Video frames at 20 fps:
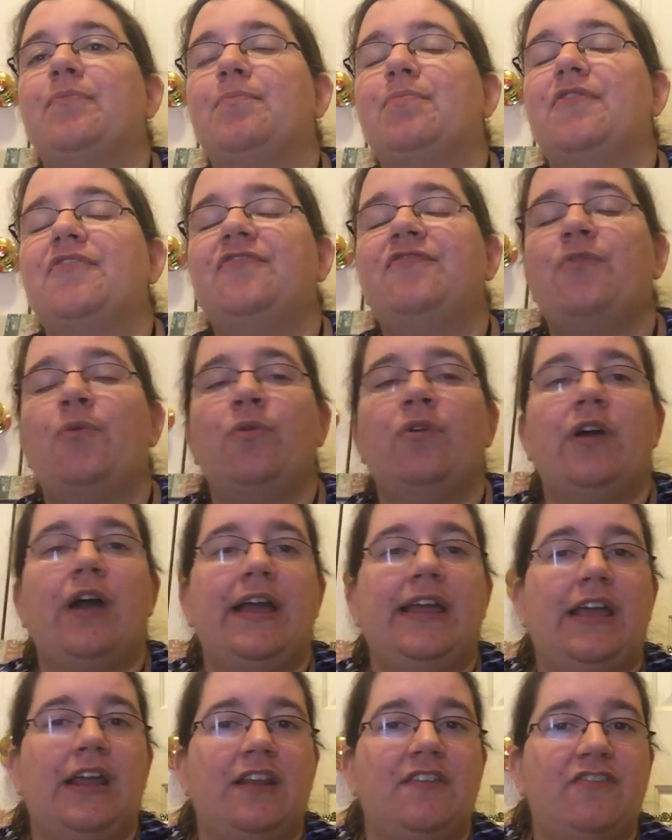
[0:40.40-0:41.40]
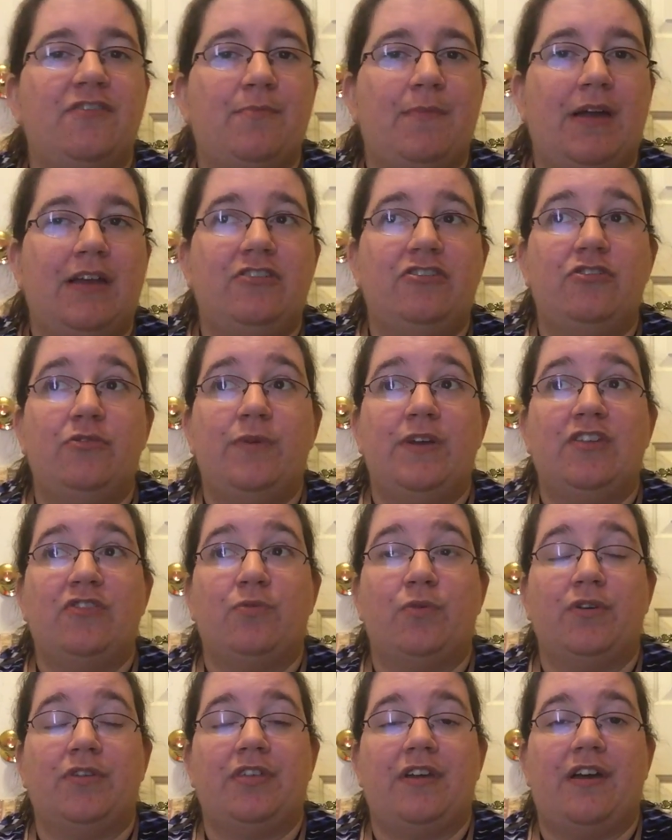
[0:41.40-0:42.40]
Before I get into my 2
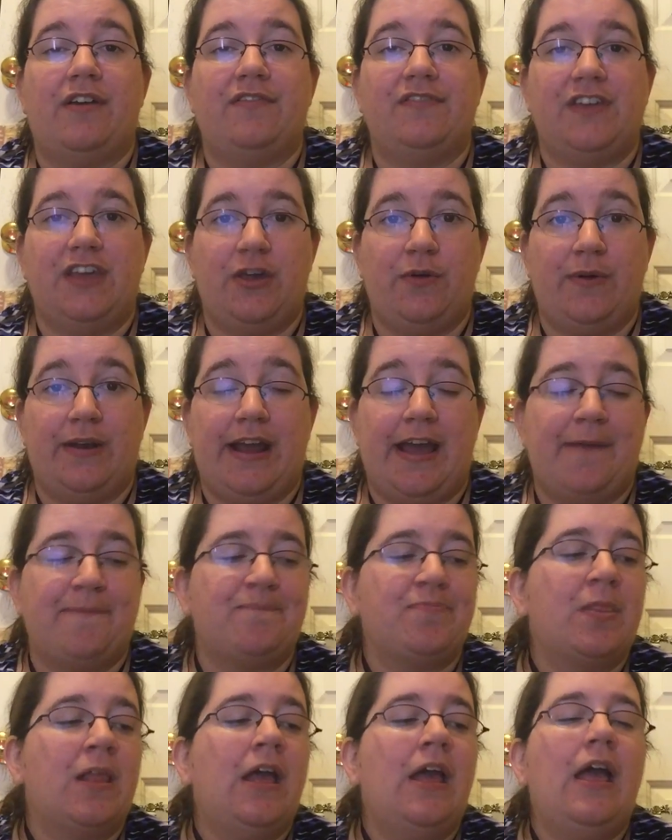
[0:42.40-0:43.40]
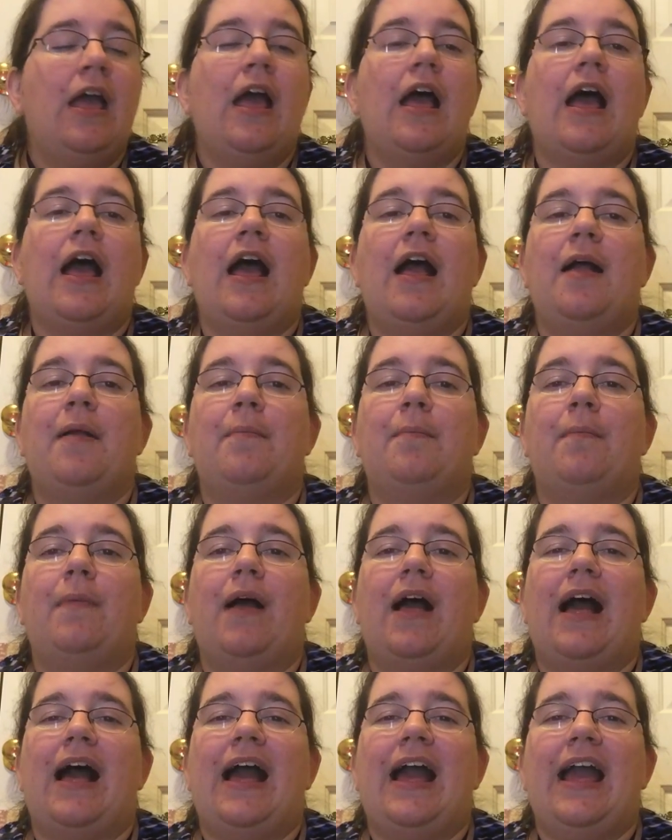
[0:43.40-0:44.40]
weeks worth of Q&A, I
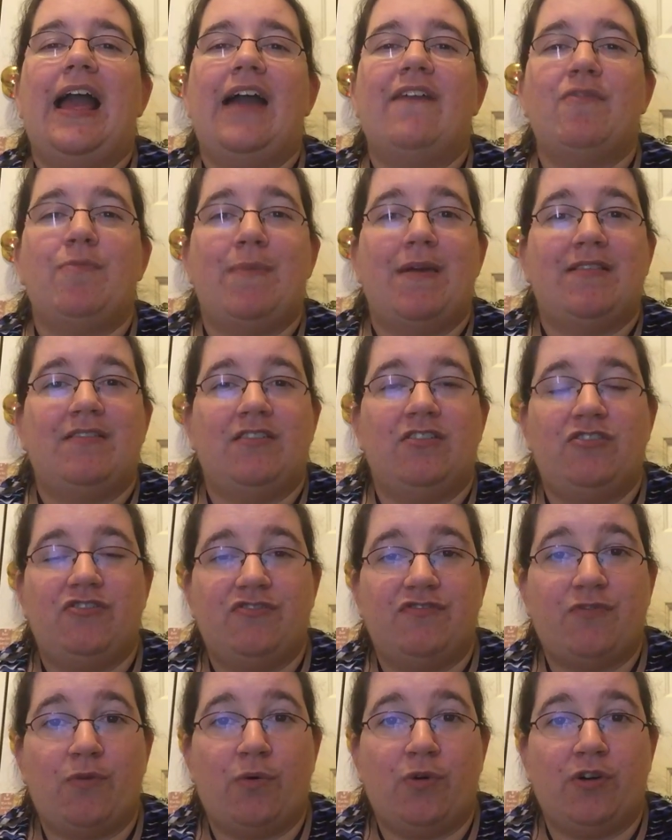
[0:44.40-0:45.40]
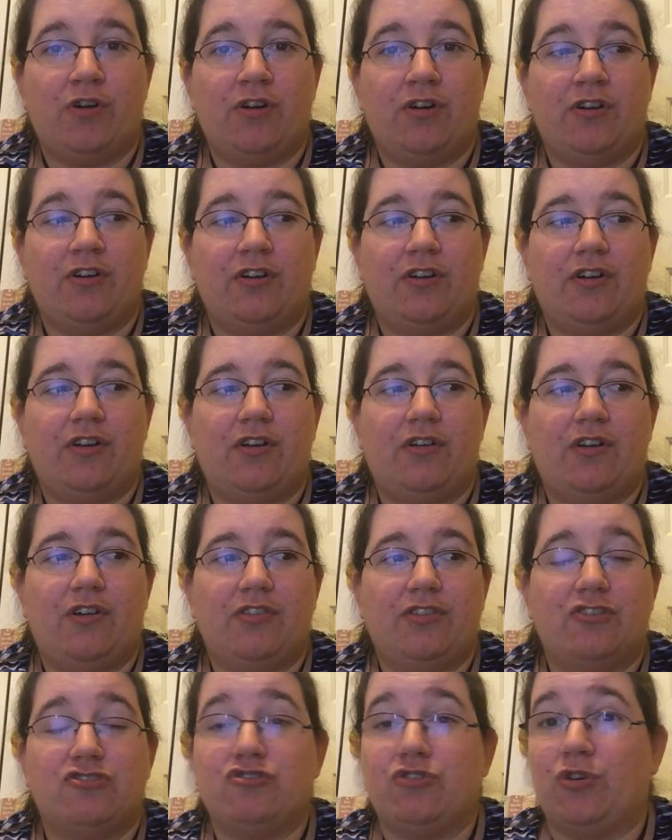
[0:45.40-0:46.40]
have a message for
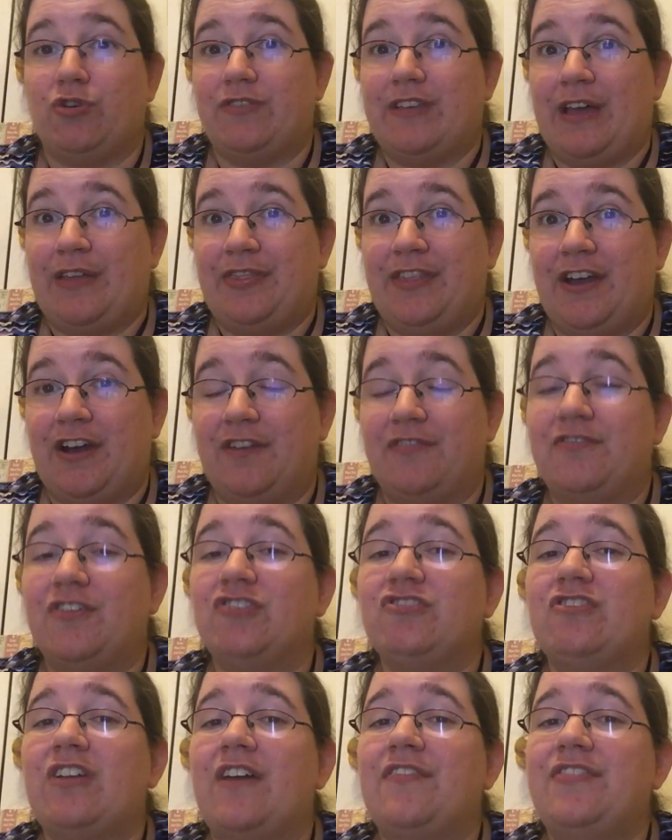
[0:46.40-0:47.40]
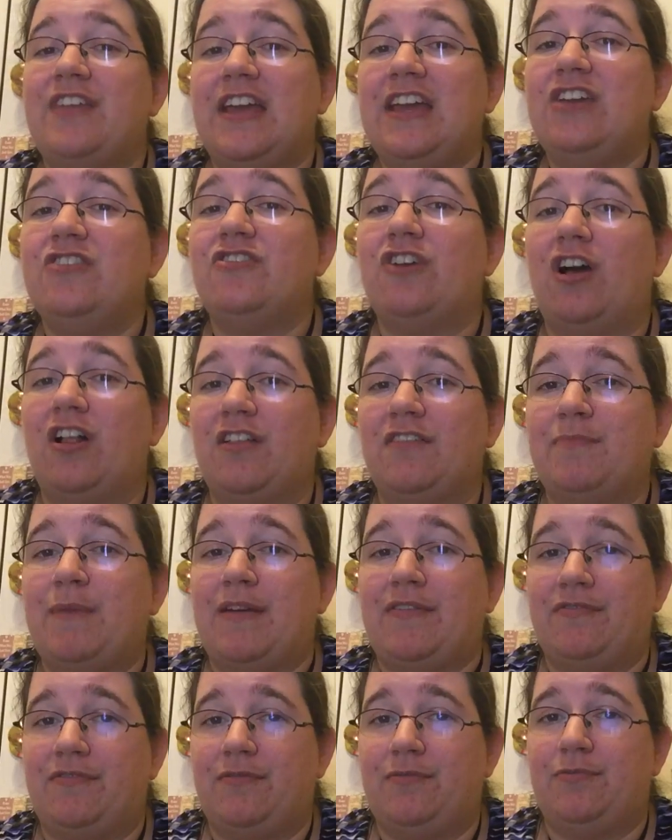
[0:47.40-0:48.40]
the trolls out there. First off, thank you to all of
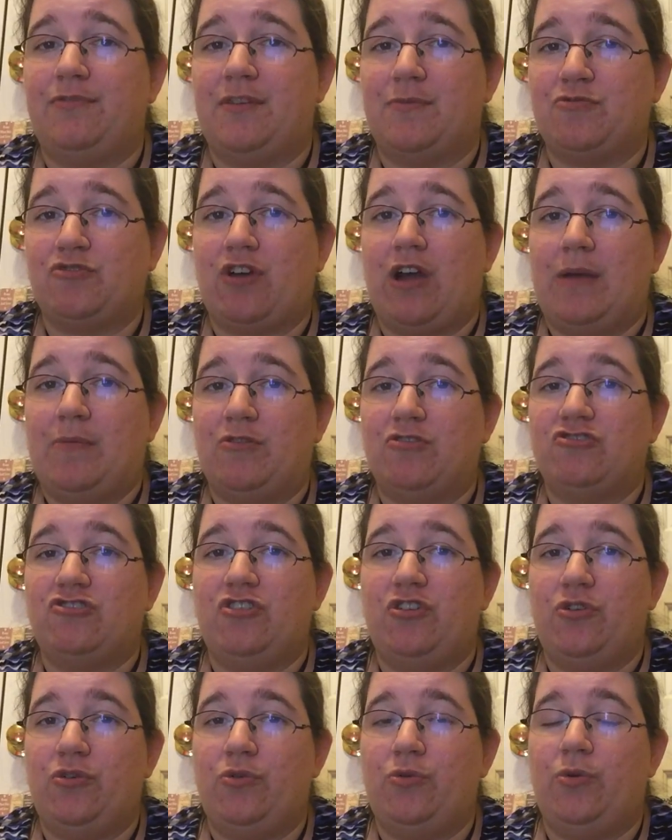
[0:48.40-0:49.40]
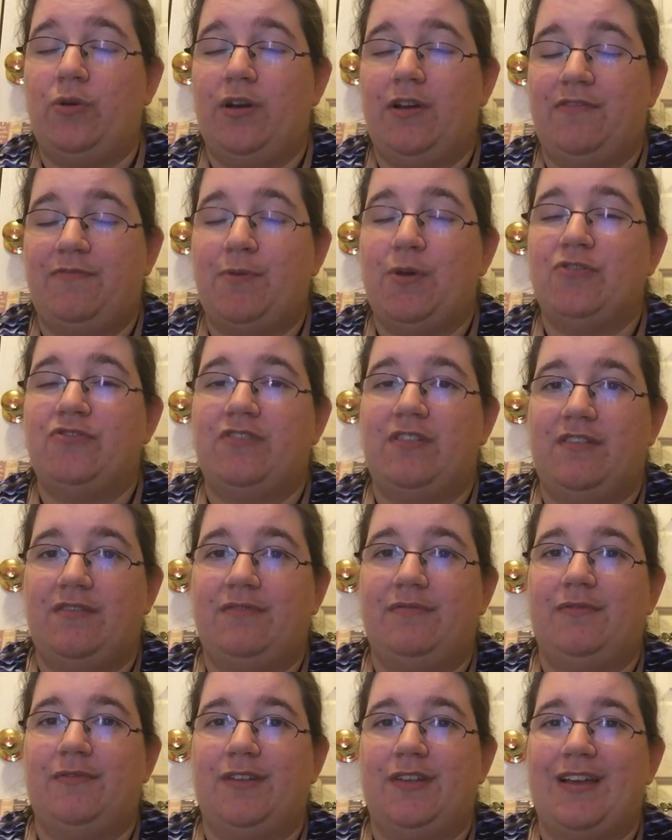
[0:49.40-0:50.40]
my subscribers who have posted
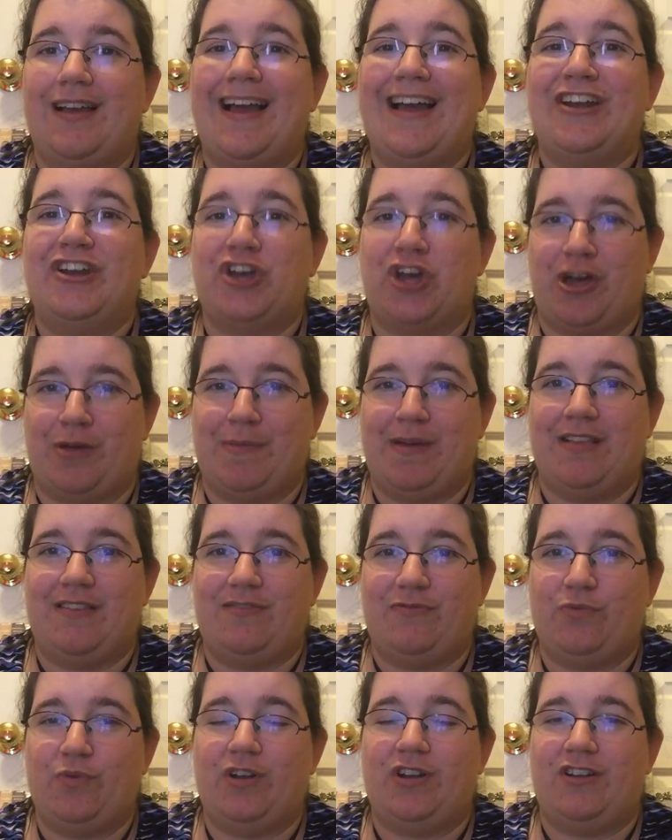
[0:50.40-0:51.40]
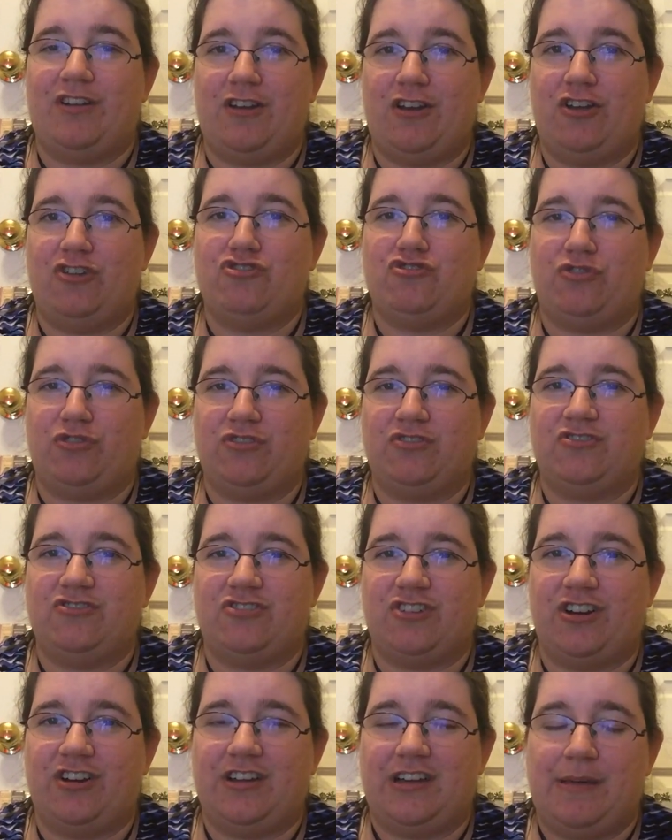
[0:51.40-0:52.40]
kind comments when trolls
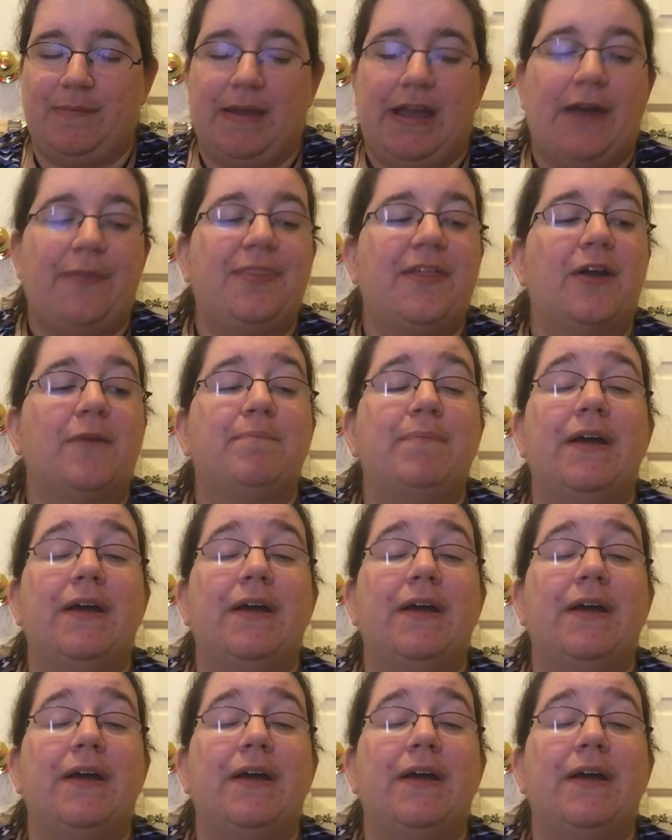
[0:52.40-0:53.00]
start coming out there.